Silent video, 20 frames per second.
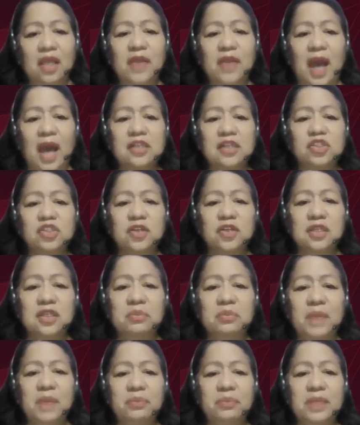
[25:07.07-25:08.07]
the
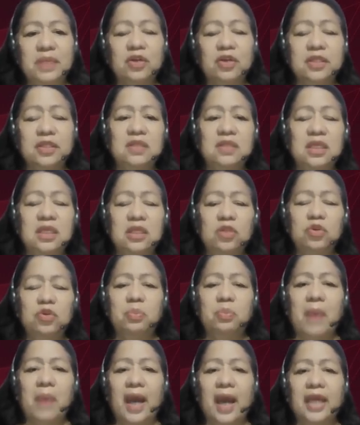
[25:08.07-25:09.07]
action may be continued
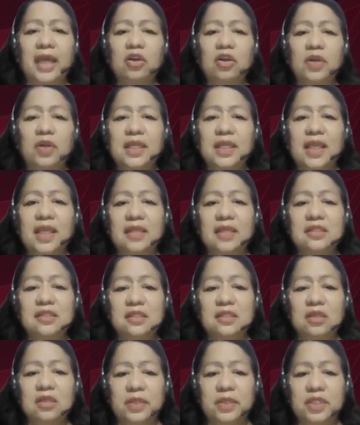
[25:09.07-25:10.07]
by or
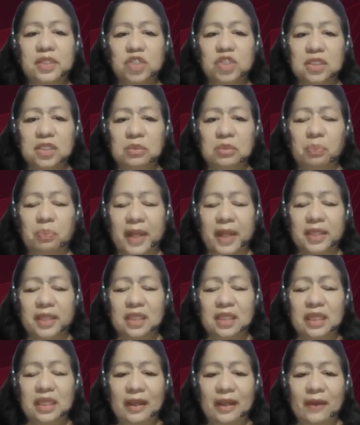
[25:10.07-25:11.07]
against the original
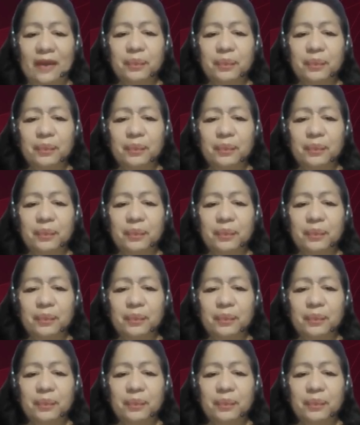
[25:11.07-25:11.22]
party